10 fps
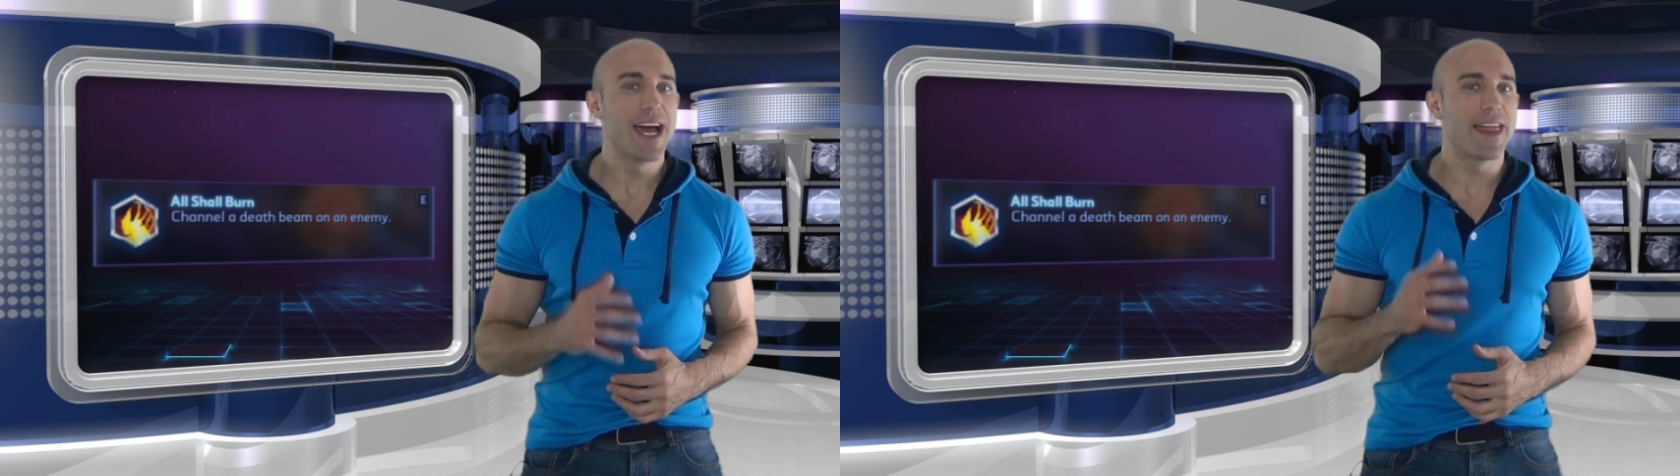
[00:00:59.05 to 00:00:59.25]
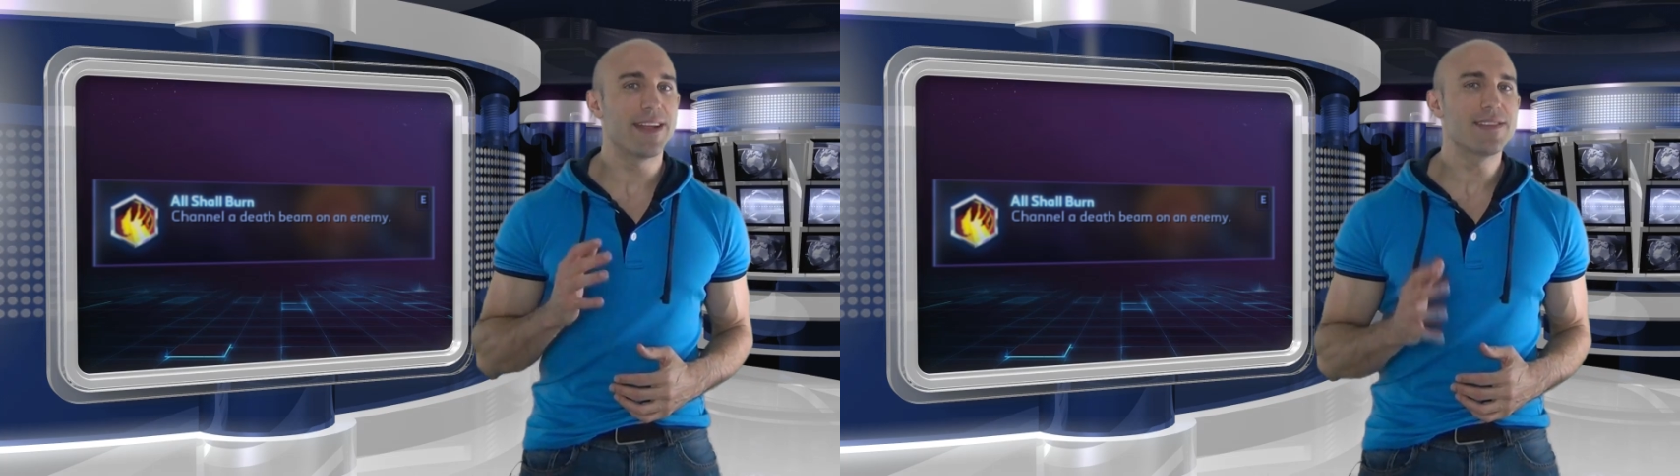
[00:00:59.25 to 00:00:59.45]

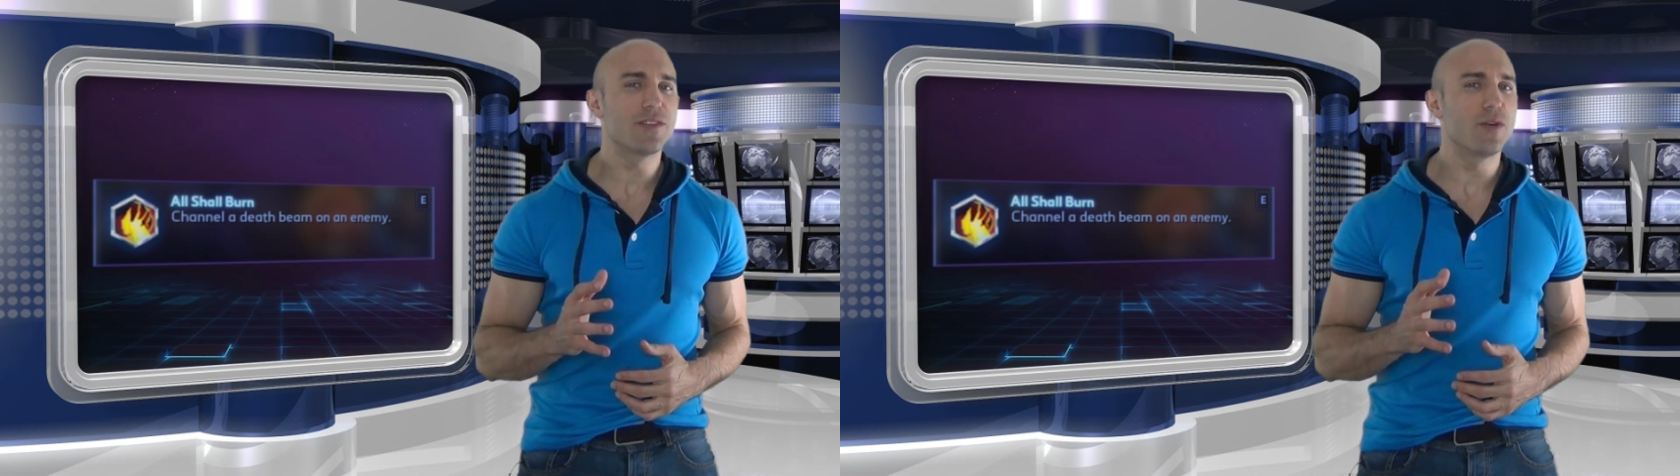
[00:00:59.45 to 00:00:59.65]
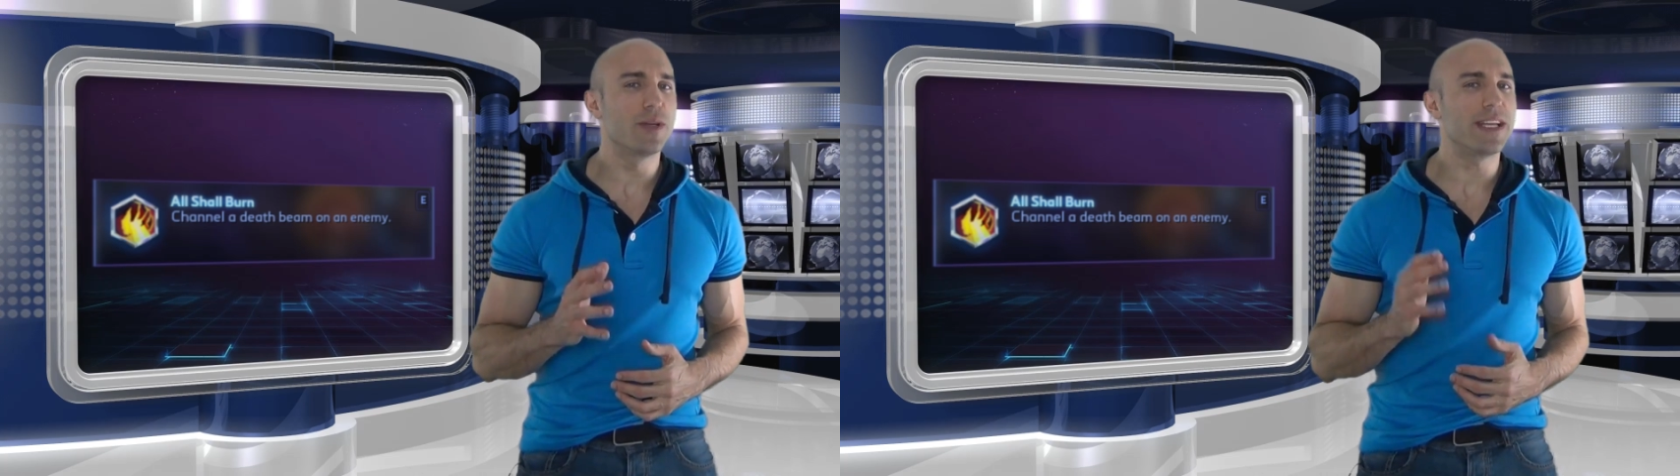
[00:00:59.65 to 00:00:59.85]
and that's
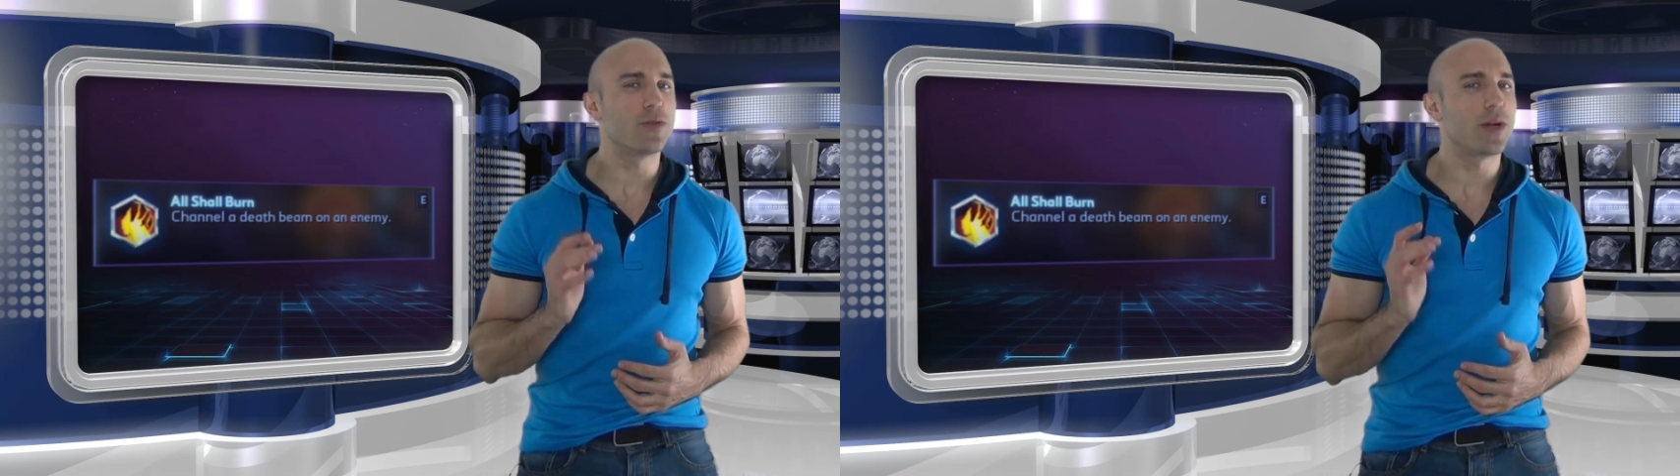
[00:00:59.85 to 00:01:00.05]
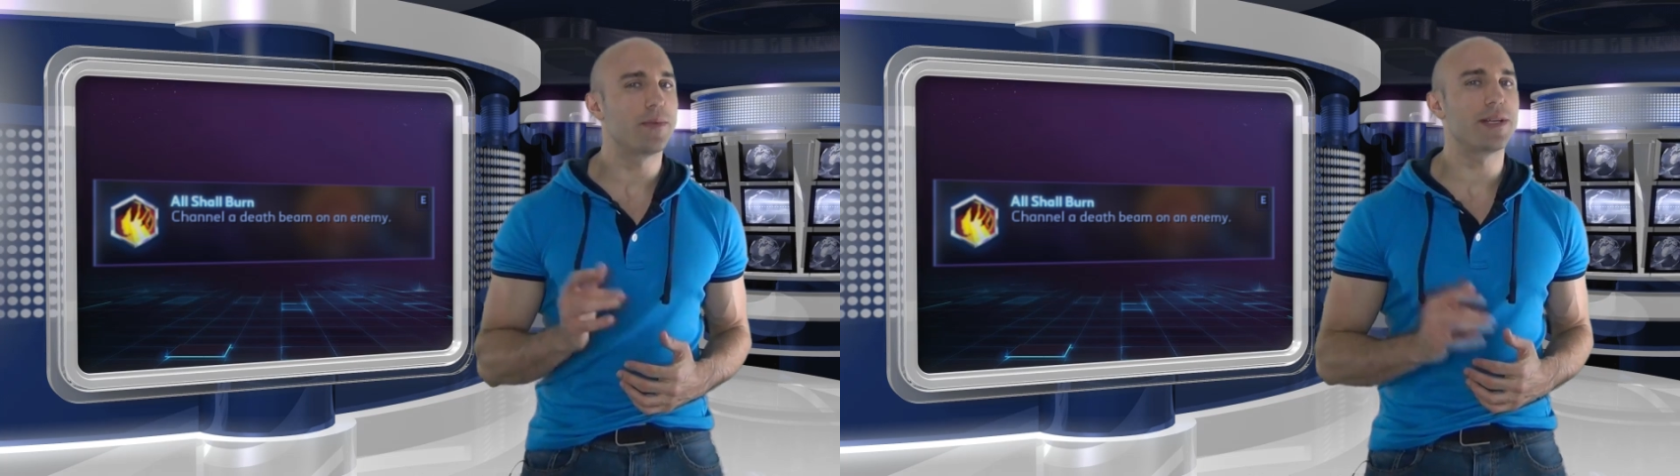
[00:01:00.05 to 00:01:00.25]
not only
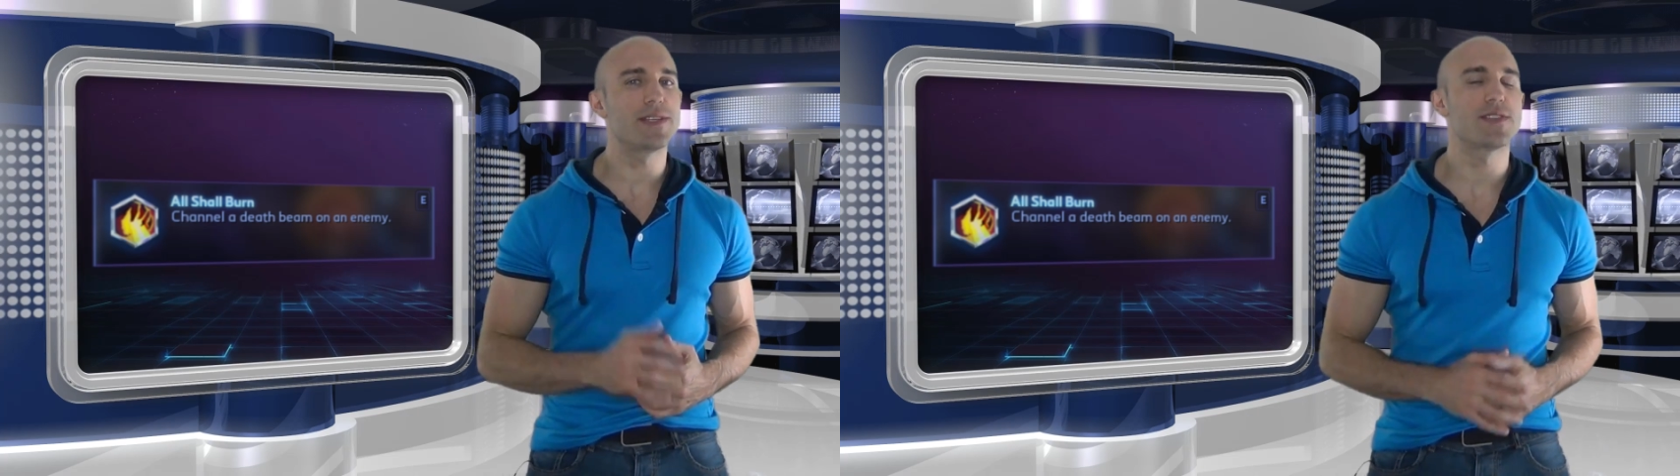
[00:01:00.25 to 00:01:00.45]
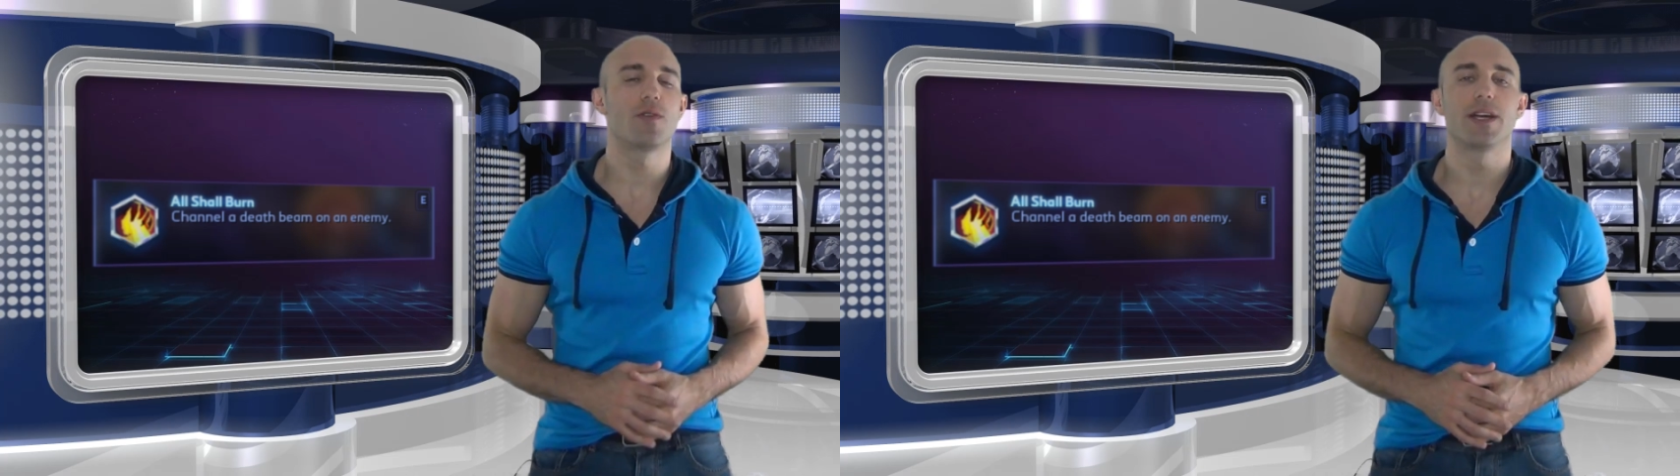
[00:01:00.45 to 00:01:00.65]
incredibly
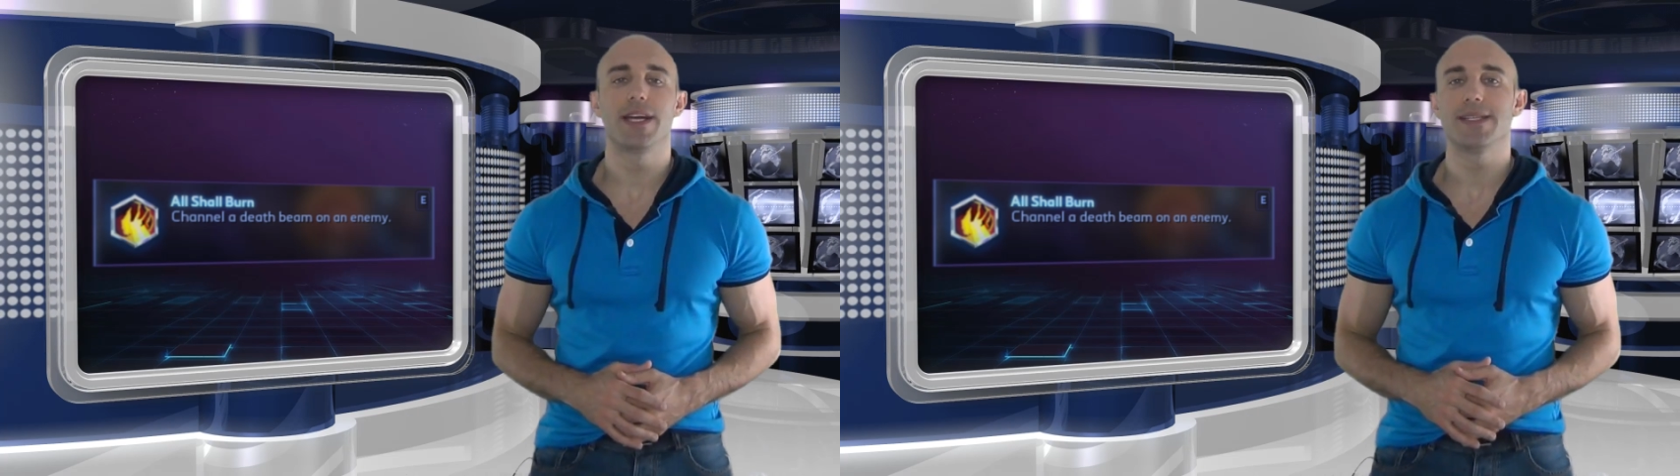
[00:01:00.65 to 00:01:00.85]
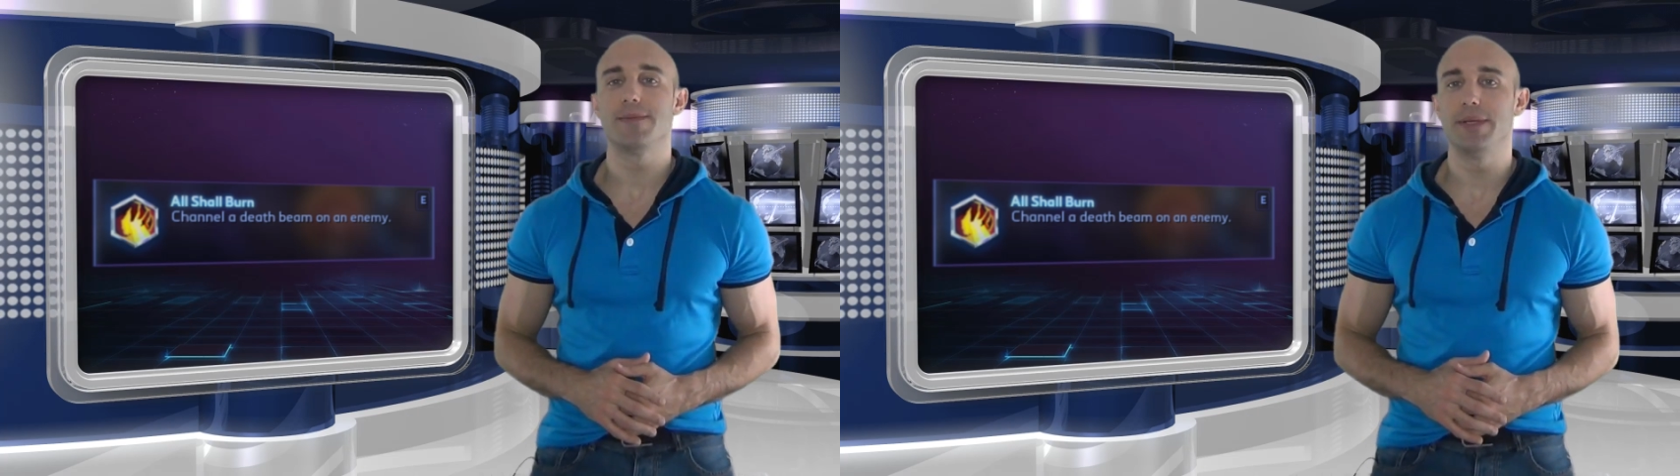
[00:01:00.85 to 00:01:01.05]
strong against